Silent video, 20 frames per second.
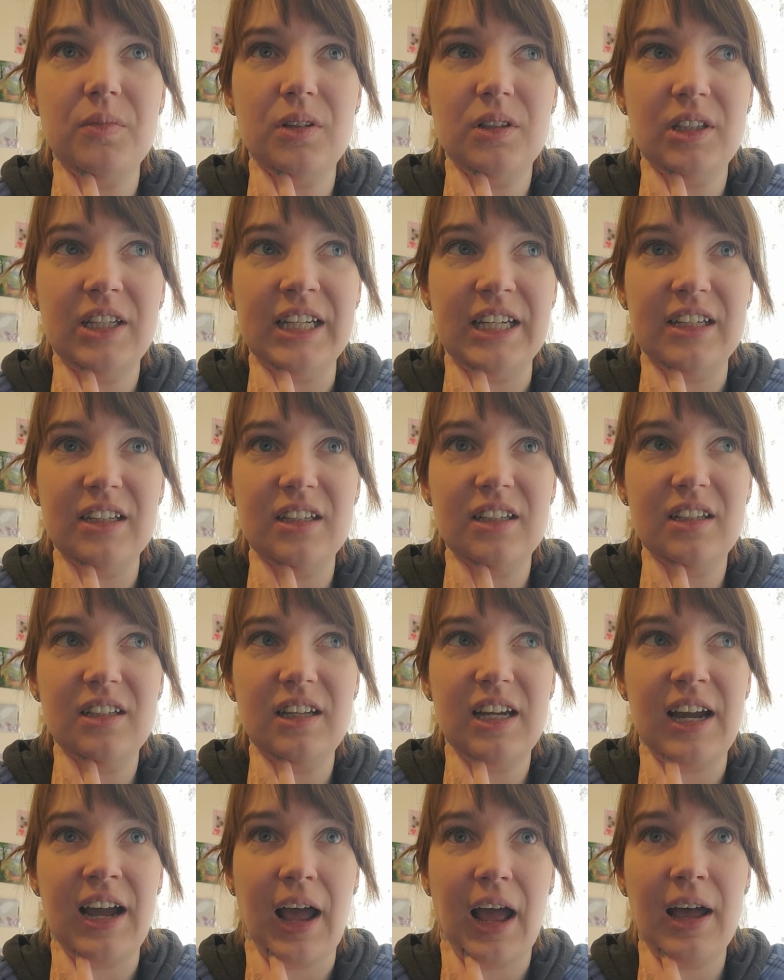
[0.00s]
Like,
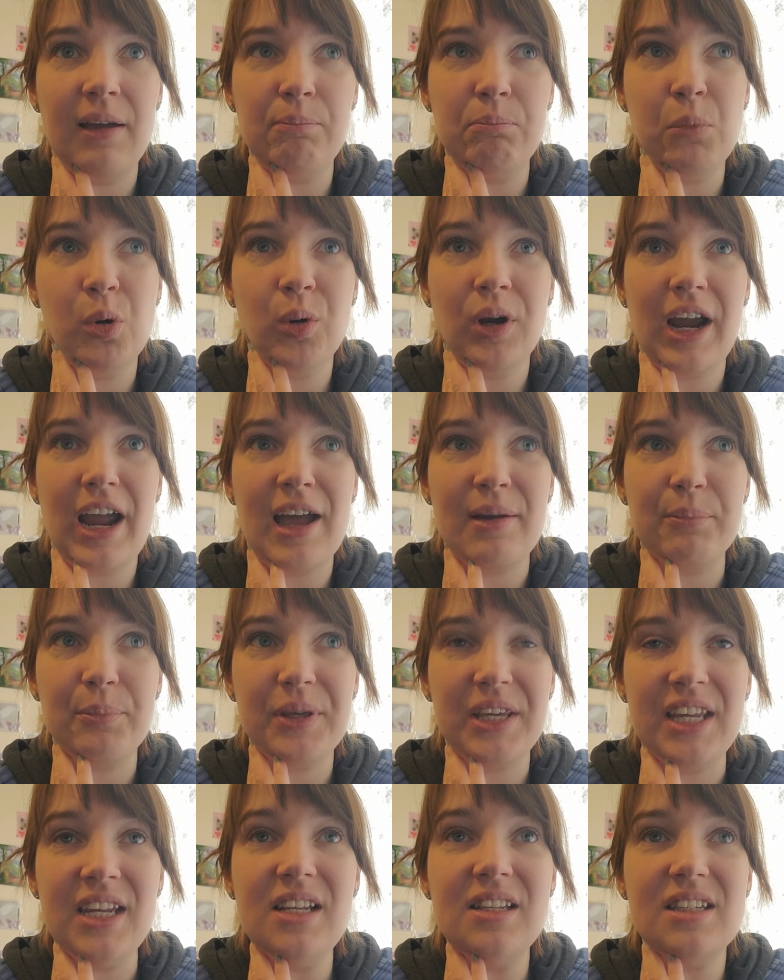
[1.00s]
I'm more at
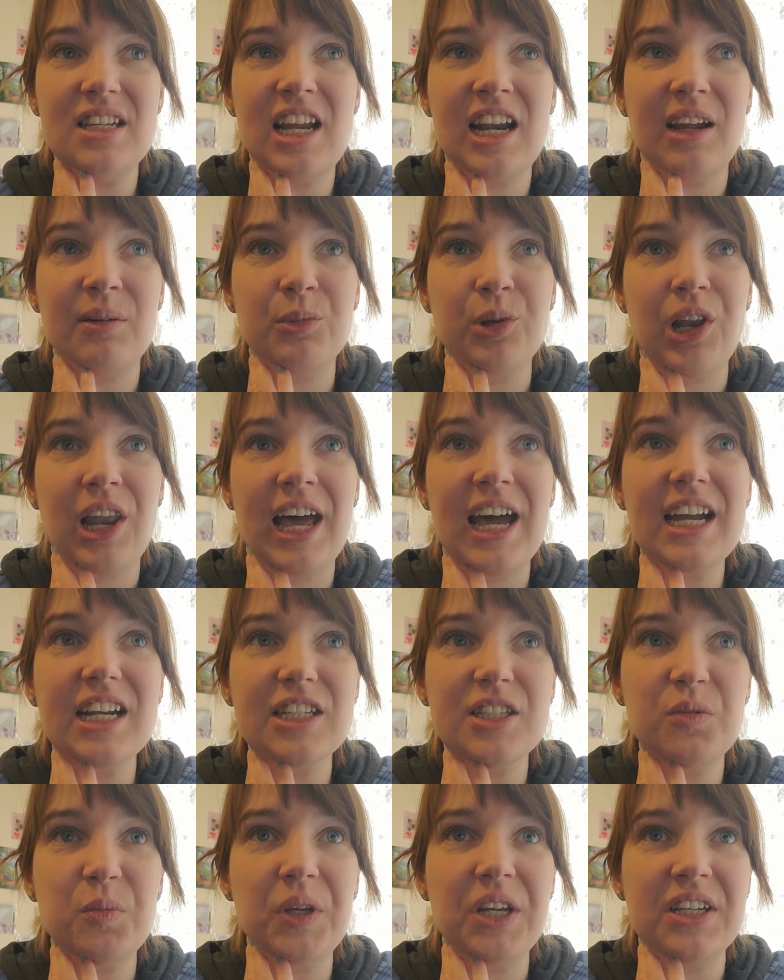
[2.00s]
peace and I'm
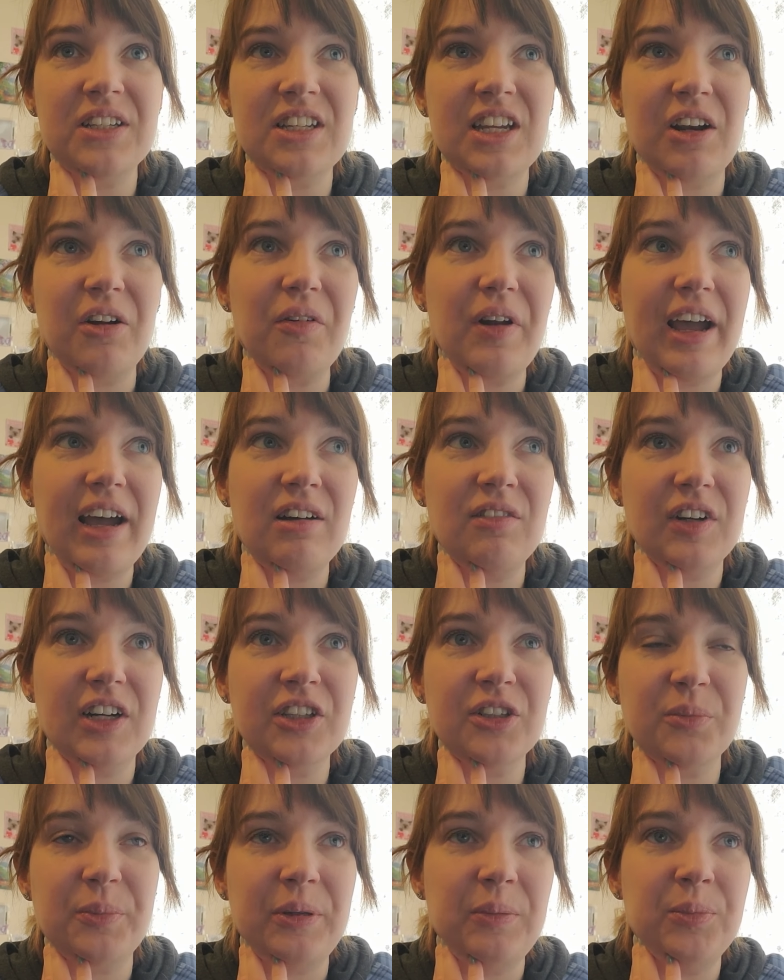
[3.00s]
relaxed because I don't have
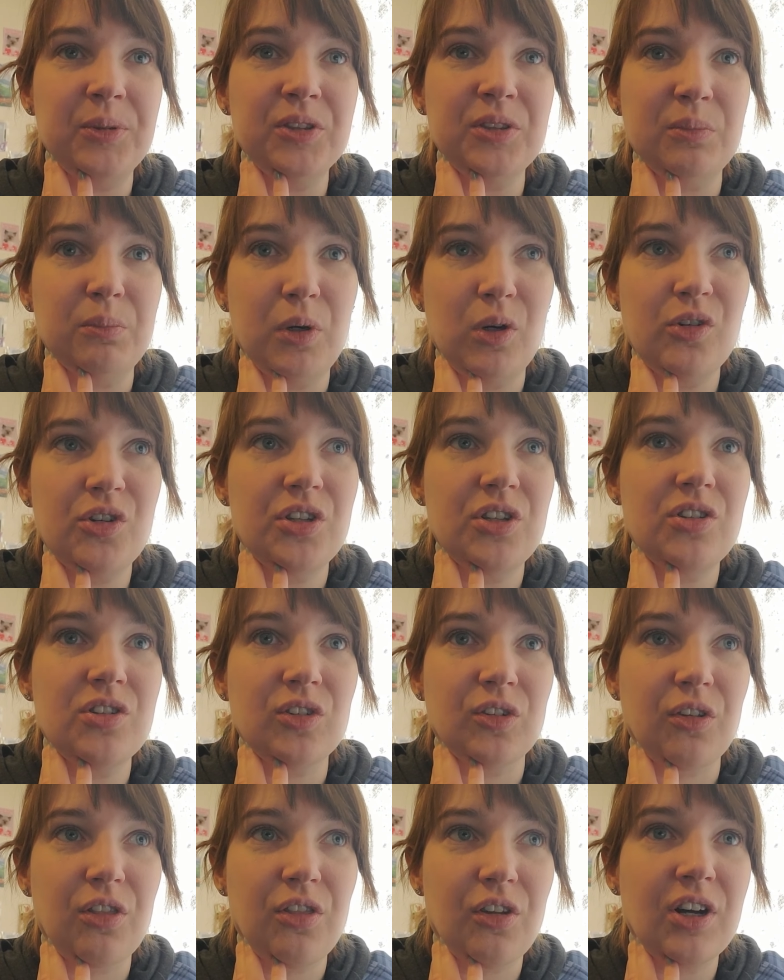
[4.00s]
other people's emotions
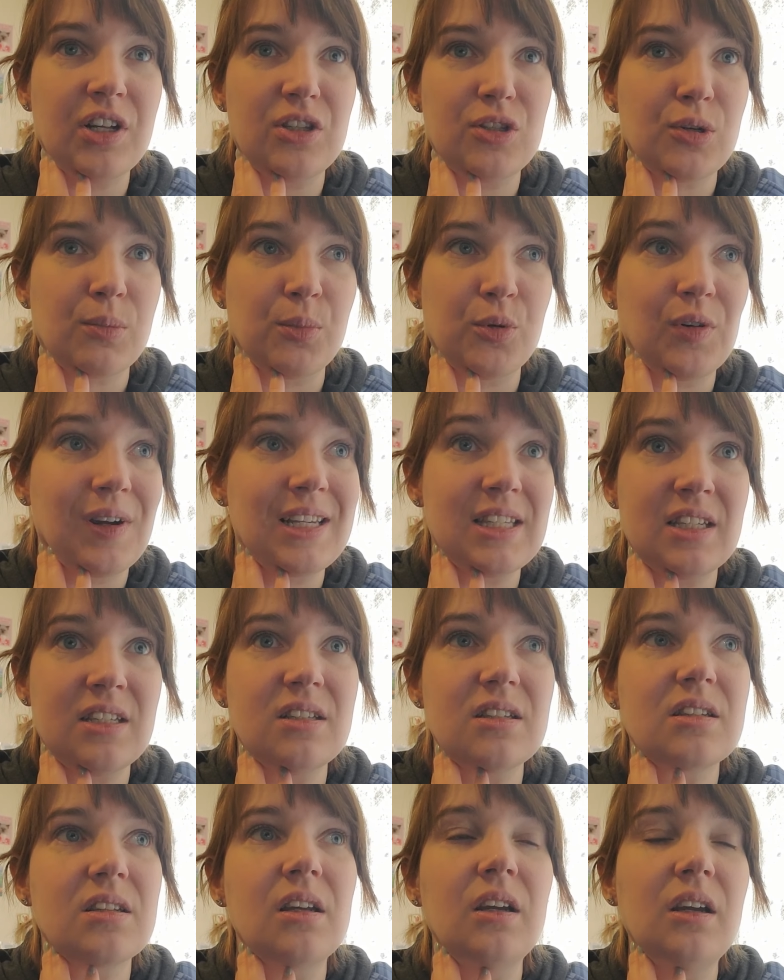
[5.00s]
or thoughts or
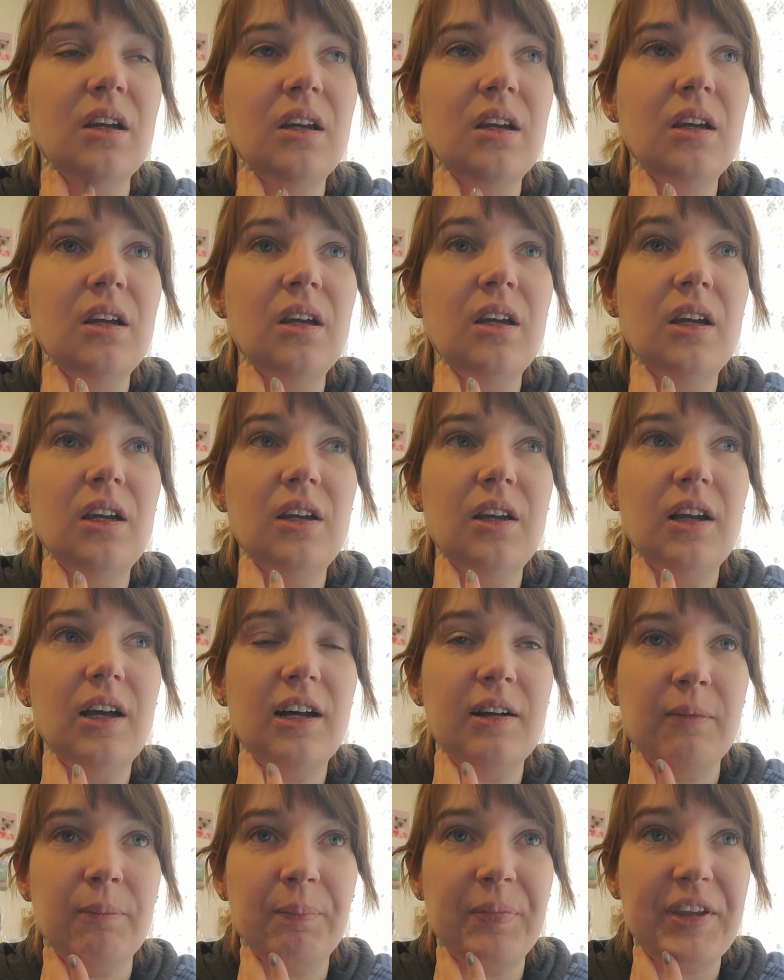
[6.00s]
presence
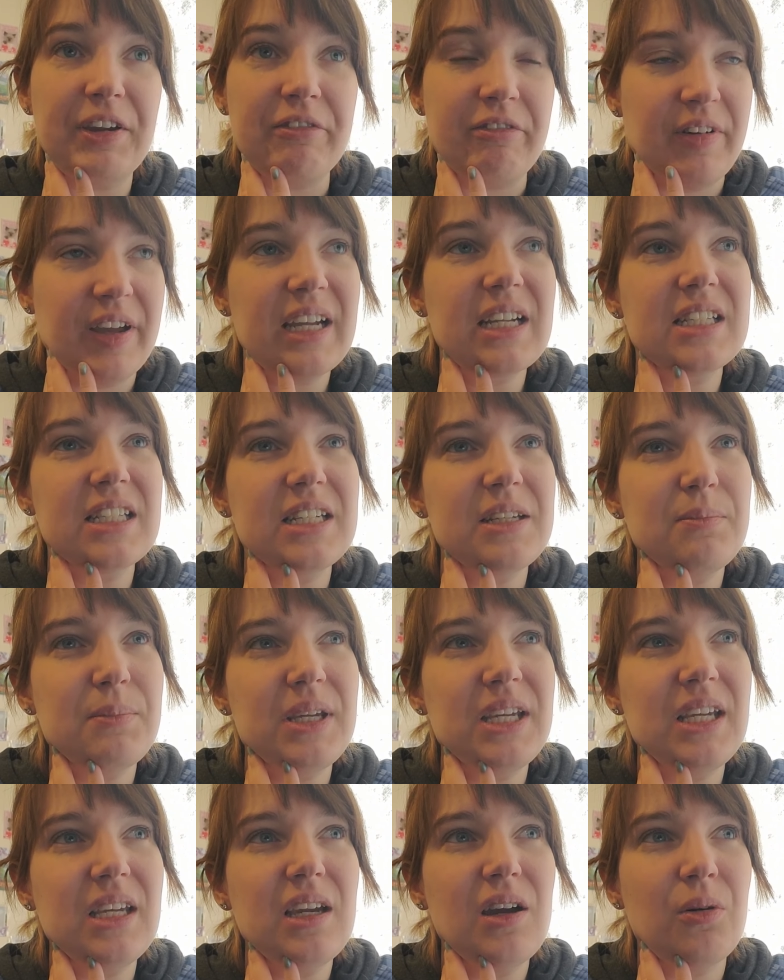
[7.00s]
affecting
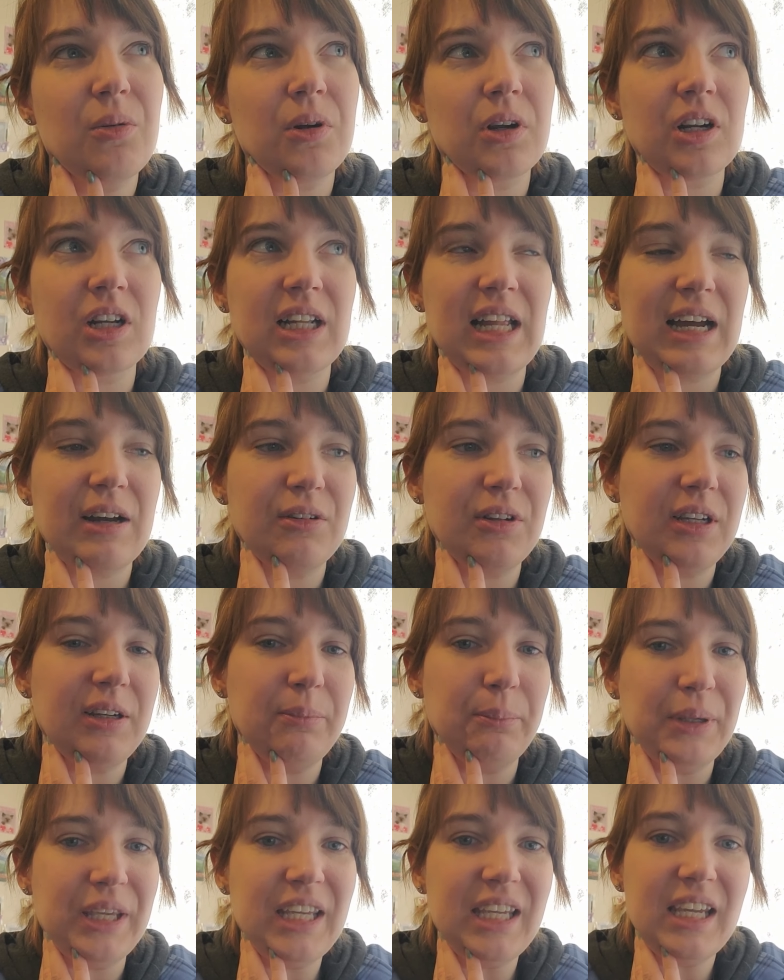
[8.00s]
me or
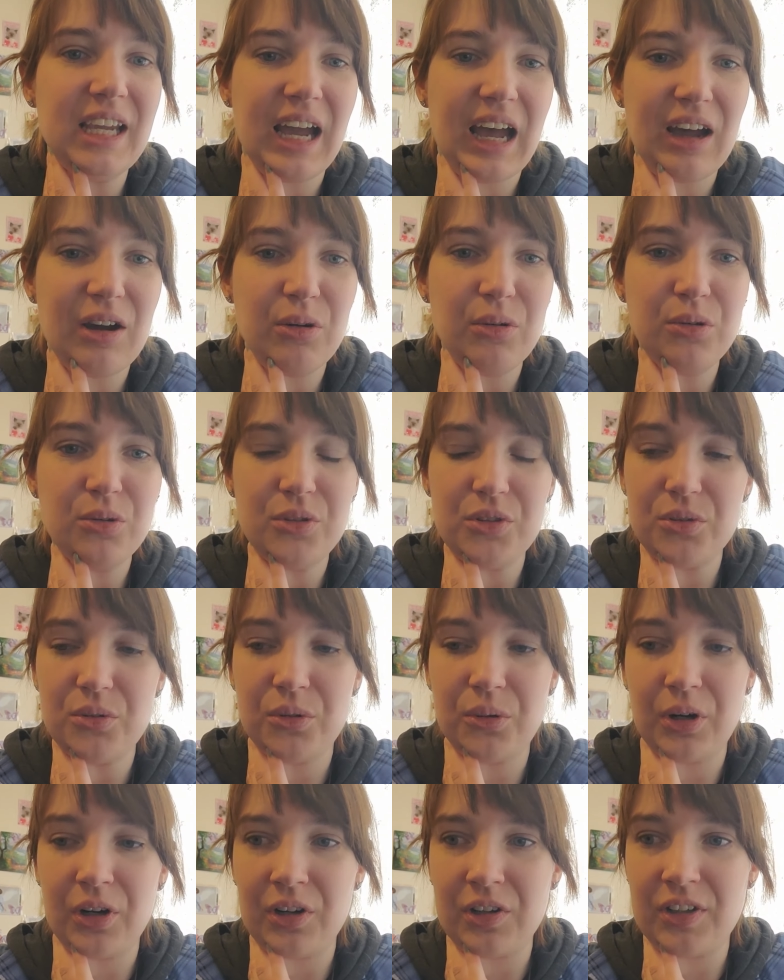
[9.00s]
clouding me out
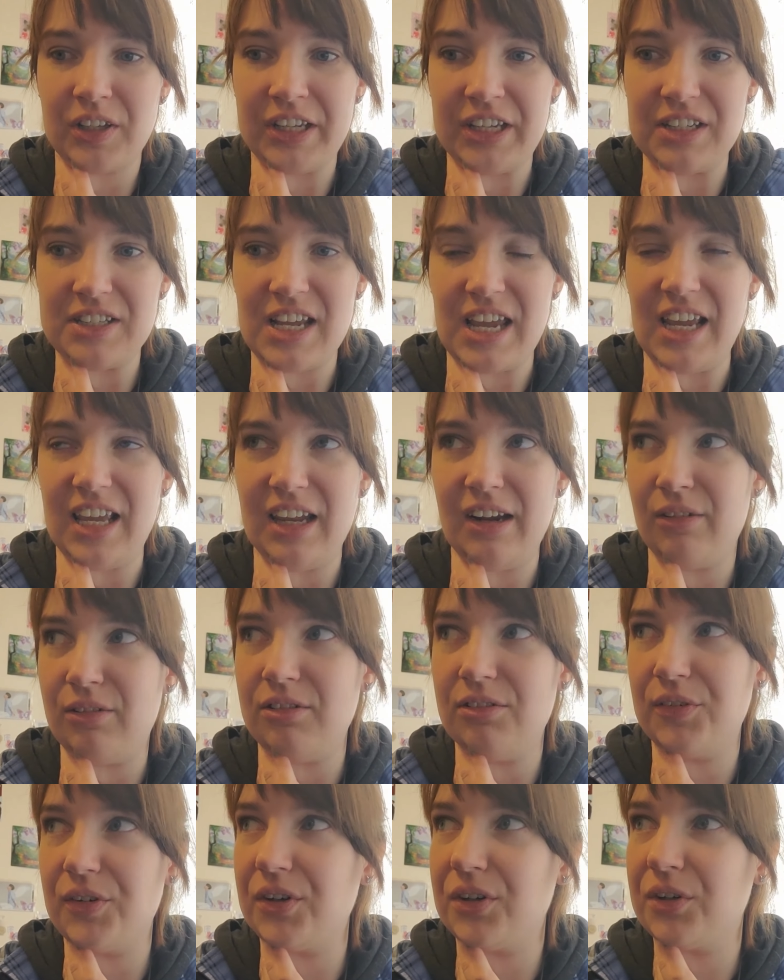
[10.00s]
or, like, taking
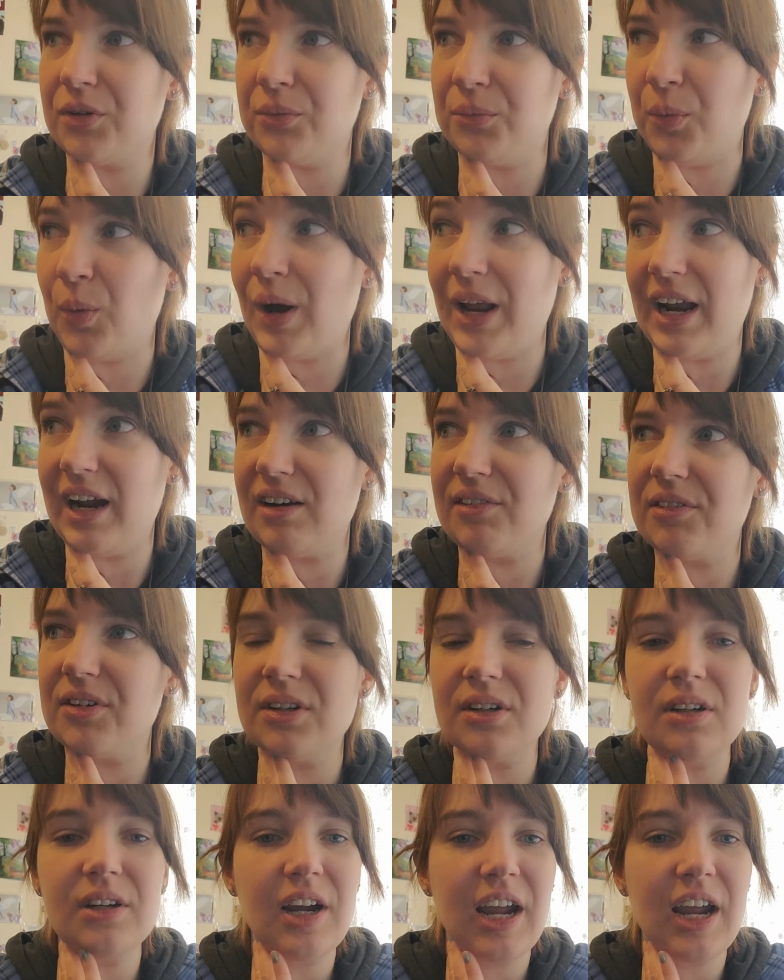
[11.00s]
over whatever.